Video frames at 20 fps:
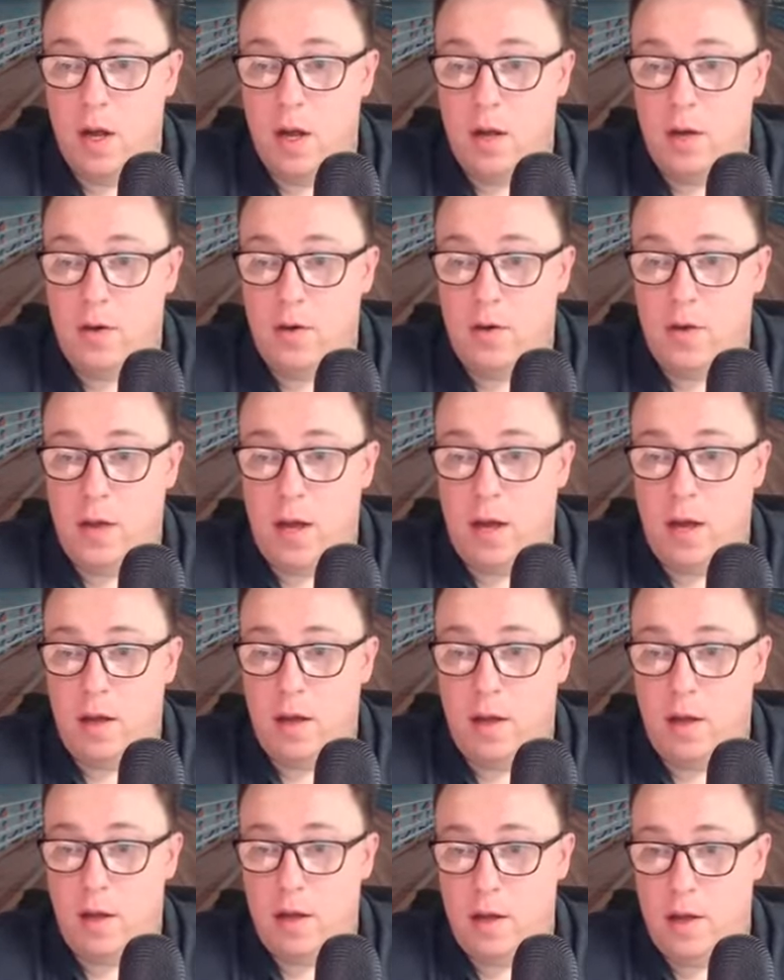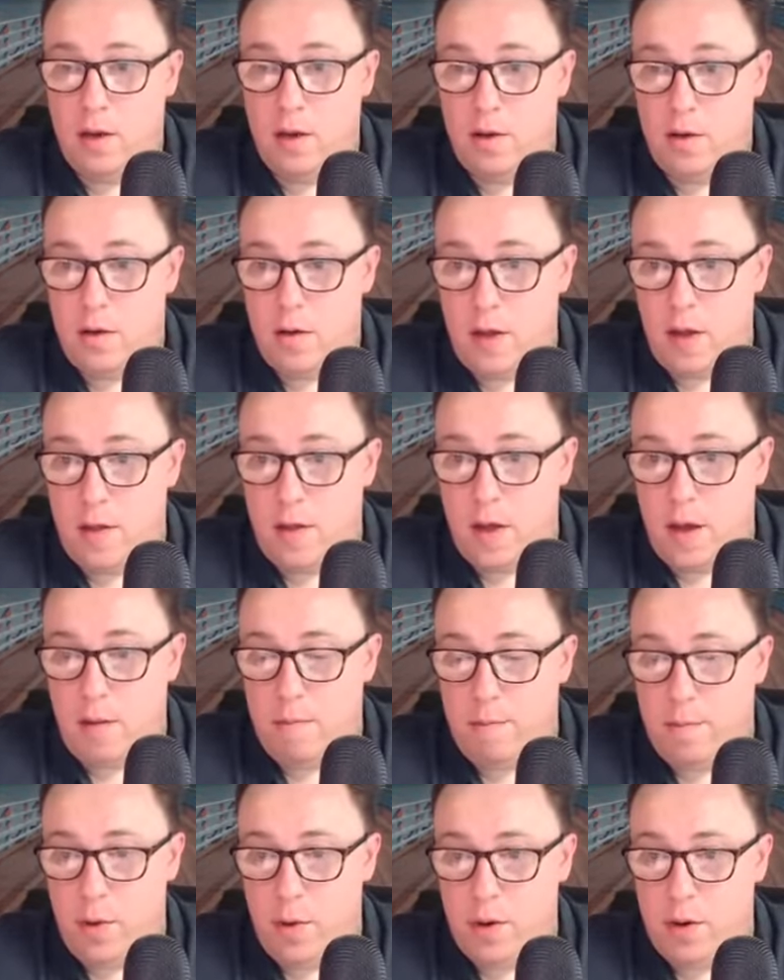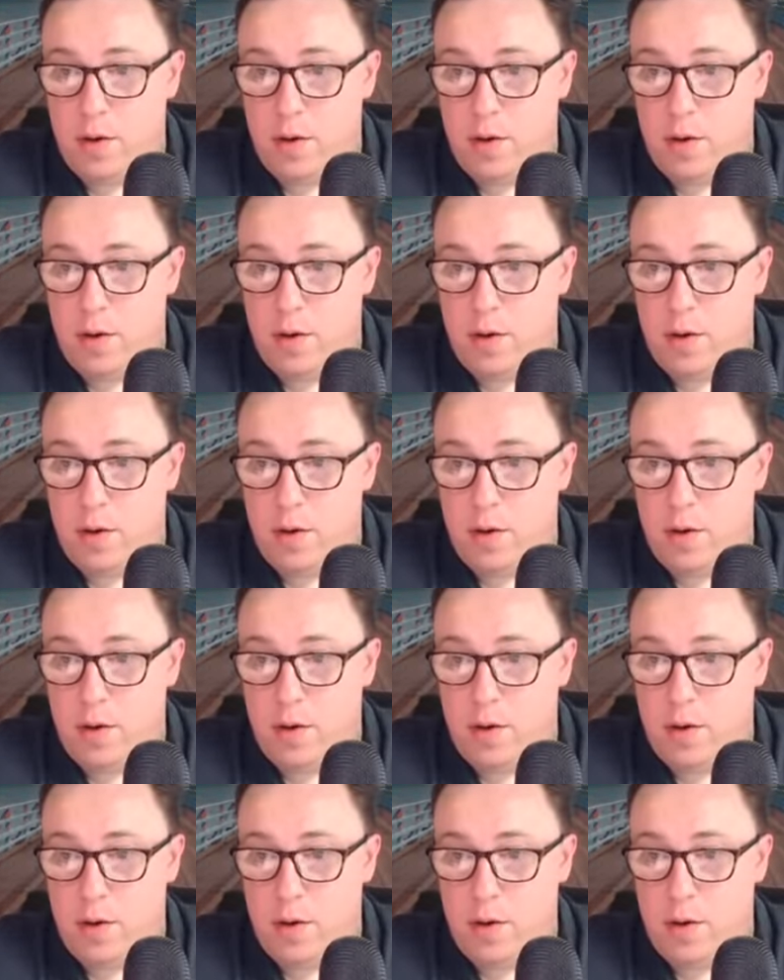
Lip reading: Do they then book?